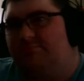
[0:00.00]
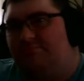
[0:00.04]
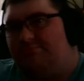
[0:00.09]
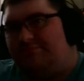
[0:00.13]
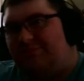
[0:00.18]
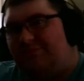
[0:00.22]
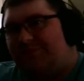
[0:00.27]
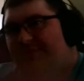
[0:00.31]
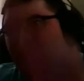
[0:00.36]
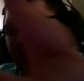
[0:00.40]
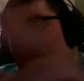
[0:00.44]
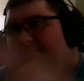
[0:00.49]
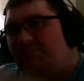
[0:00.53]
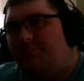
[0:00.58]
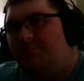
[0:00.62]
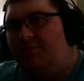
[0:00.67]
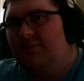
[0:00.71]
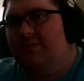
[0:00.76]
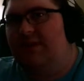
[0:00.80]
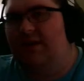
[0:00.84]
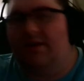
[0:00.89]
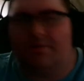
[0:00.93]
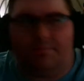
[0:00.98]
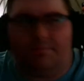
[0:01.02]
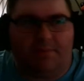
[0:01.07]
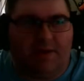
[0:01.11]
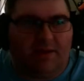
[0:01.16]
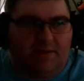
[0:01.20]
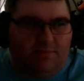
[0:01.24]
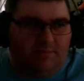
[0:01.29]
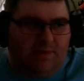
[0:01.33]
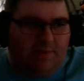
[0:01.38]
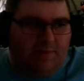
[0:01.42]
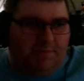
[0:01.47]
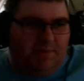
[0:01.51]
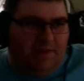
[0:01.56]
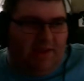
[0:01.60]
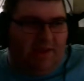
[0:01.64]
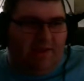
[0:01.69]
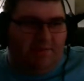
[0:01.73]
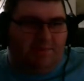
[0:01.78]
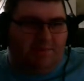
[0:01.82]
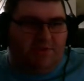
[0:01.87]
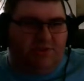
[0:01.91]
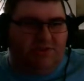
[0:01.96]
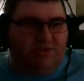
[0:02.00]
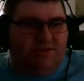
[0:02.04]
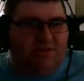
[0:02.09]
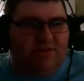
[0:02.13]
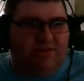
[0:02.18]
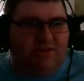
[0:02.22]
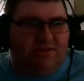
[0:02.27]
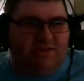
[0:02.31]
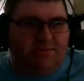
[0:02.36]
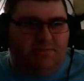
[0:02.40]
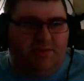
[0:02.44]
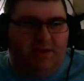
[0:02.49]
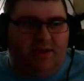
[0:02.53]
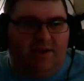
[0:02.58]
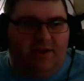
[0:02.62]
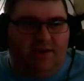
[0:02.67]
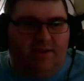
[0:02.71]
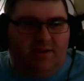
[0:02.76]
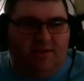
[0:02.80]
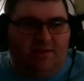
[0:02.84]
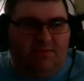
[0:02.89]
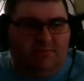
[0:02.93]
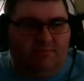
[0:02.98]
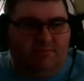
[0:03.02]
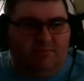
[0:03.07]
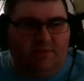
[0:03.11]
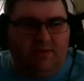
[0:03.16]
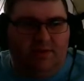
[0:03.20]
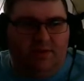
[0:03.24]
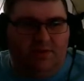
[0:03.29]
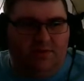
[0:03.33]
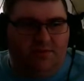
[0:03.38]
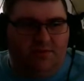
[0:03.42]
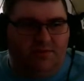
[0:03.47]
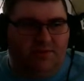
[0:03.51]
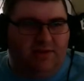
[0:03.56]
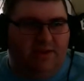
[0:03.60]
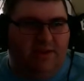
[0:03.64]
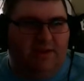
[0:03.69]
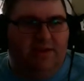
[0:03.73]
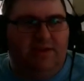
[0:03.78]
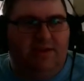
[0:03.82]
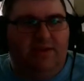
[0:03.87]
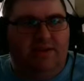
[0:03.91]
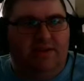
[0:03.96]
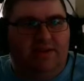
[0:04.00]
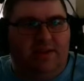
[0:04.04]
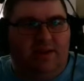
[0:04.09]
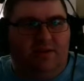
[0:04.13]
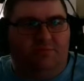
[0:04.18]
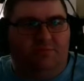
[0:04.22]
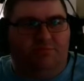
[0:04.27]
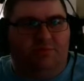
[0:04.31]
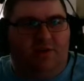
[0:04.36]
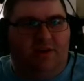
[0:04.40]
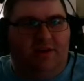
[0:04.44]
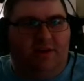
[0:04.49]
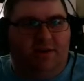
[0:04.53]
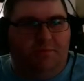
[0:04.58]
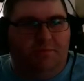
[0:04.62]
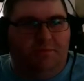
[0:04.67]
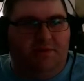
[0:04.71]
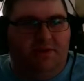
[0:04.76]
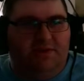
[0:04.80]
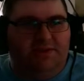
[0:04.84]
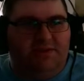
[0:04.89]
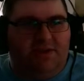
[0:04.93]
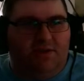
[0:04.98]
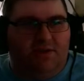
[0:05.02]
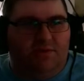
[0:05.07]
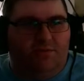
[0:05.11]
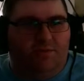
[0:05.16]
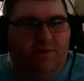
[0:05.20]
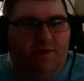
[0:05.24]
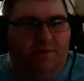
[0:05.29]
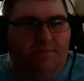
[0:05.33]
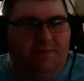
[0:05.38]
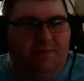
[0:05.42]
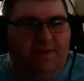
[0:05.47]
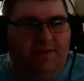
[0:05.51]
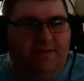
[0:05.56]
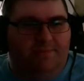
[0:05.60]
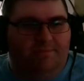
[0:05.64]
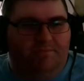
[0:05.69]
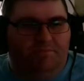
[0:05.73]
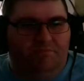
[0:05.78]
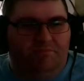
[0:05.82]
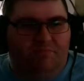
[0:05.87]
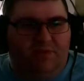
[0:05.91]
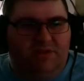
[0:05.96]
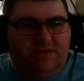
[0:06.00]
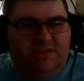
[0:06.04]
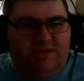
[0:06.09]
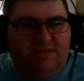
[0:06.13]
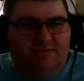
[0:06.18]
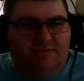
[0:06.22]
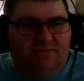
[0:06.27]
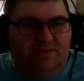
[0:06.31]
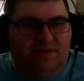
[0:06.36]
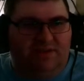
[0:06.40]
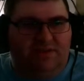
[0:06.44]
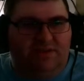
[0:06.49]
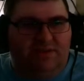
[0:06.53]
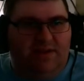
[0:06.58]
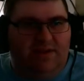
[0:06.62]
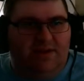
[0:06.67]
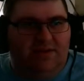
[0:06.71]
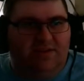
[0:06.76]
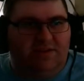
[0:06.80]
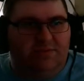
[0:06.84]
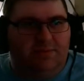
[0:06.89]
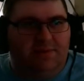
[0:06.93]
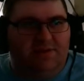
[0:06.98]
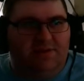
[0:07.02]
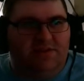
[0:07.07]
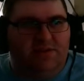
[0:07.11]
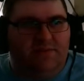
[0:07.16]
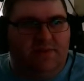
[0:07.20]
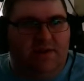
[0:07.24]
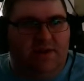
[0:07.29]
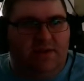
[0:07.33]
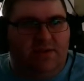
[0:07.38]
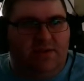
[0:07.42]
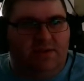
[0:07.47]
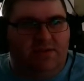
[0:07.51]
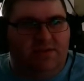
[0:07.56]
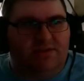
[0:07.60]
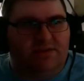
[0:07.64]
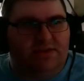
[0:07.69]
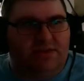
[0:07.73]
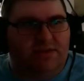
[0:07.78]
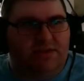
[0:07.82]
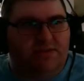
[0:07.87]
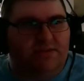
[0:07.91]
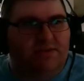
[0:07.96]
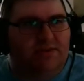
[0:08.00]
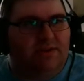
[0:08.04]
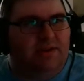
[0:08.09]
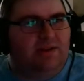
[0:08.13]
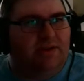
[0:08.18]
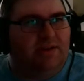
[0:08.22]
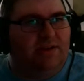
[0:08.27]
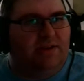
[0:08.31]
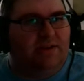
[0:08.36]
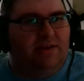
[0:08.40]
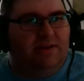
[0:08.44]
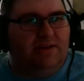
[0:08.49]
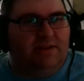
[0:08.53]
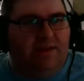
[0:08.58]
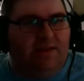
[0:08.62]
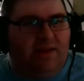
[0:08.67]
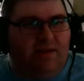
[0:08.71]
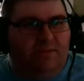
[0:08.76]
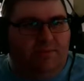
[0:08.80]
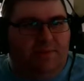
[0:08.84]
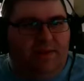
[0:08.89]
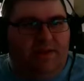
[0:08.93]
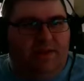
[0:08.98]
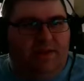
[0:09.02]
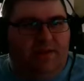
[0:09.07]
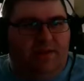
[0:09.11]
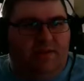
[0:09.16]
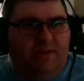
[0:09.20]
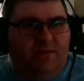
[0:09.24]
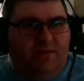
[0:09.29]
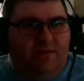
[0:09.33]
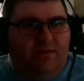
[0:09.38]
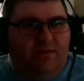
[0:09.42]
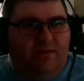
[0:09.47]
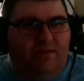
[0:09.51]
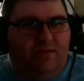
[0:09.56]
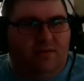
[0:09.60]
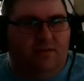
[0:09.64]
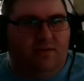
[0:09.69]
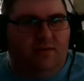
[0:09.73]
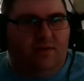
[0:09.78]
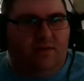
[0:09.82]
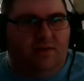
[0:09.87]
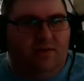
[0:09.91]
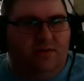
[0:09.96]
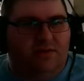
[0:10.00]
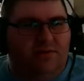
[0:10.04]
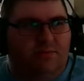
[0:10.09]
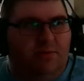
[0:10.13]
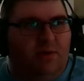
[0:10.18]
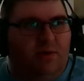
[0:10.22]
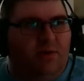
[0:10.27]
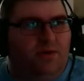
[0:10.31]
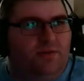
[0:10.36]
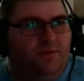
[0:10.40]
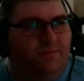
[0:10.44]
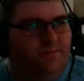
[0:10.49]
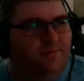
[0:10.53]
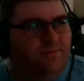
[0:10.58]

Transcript: if I can put that up by the webcam, just get some lighting, that'll probably help things out quite a bit. It wasn't, that expensive either, so that'll be here tomorrow.